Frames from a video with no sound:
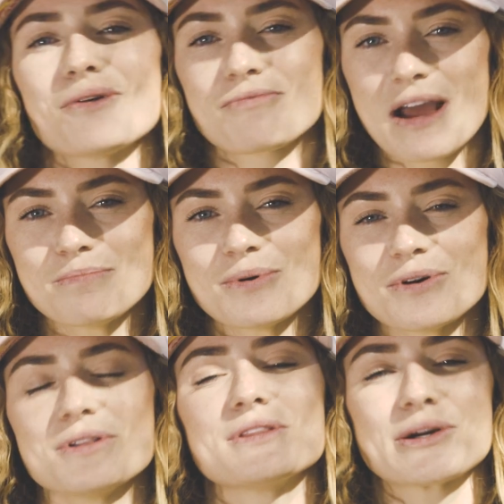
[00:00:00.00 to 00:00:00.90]
Red
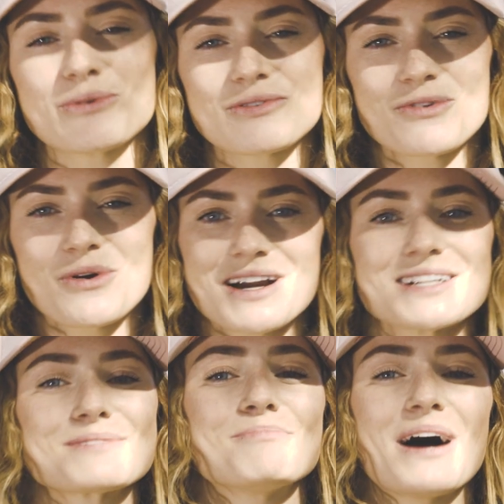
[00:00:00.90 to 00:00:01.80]
Bull, Liquid
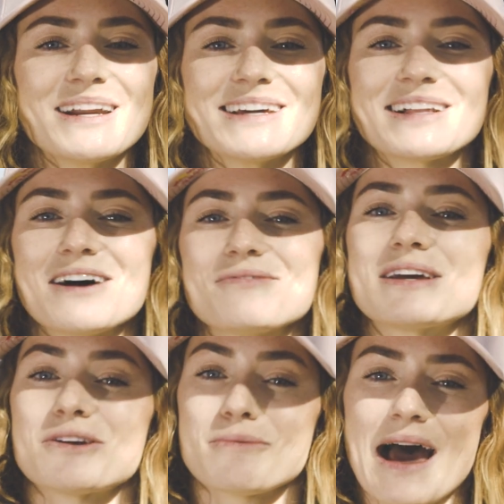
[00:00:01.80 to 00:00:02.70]
Force, Body Glove,
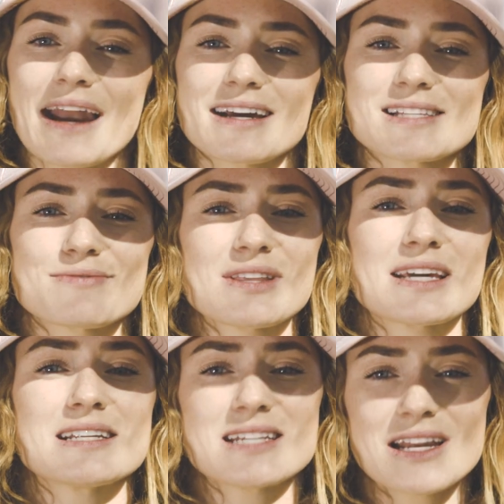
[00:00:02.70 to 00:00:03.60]
and Novatics for the
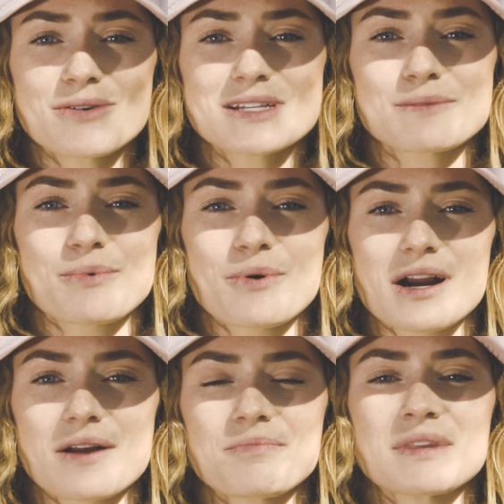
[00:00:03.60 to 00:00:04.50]
continuous
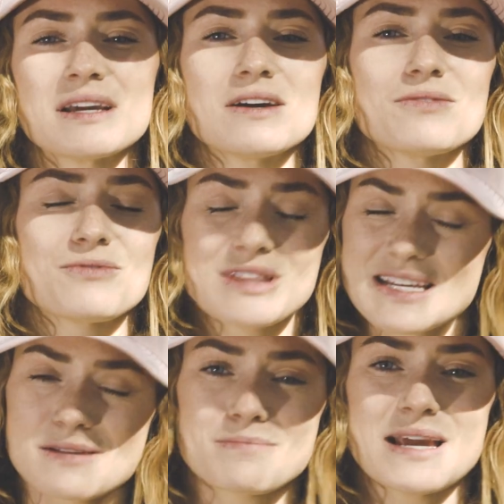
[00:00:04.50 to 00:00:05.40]
support for
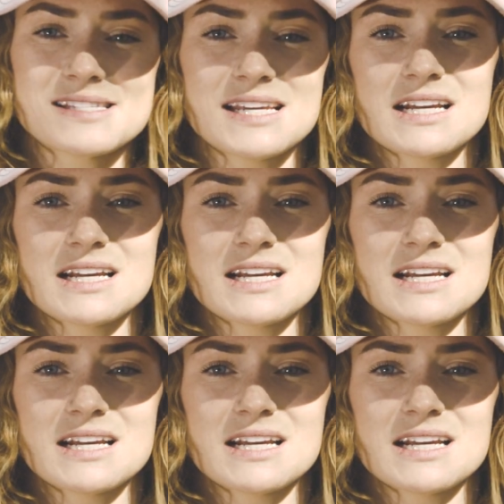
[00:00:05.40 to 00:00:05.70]
this amazing